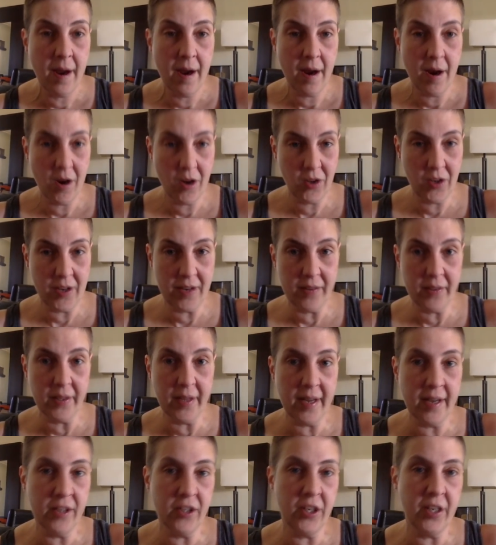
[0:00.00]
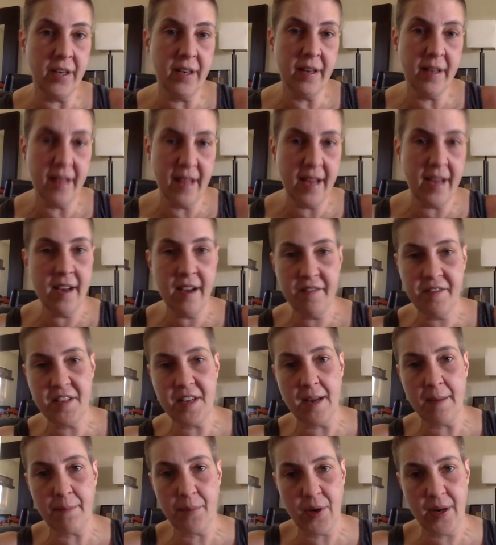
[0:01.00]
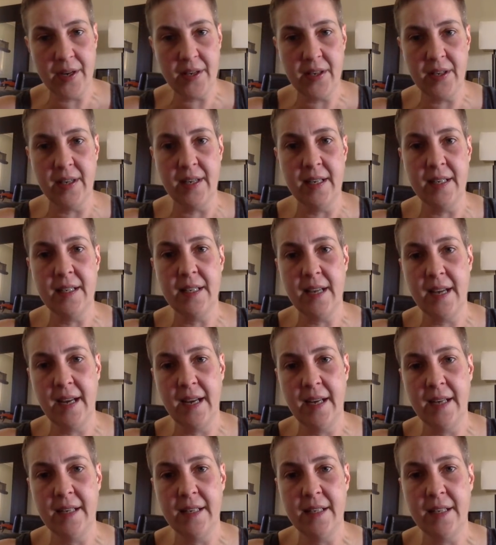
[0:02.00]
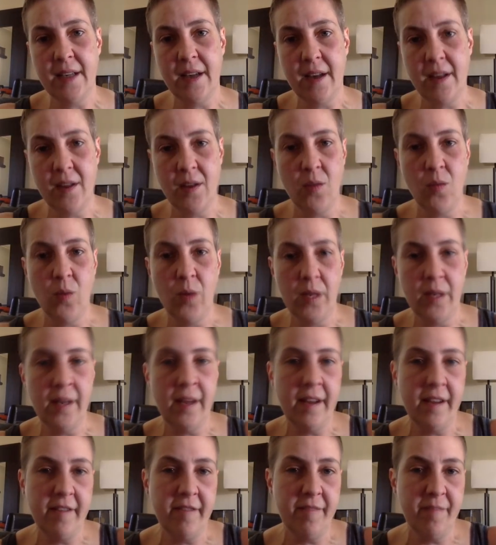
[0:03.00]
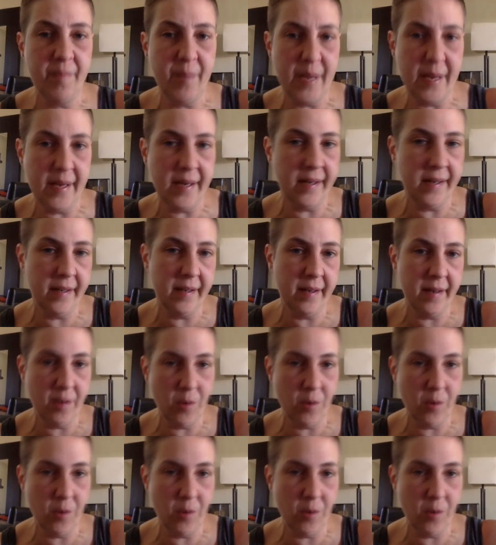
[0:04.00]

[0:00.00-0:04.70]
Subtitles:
our legal agent, they have set precedent and either will have been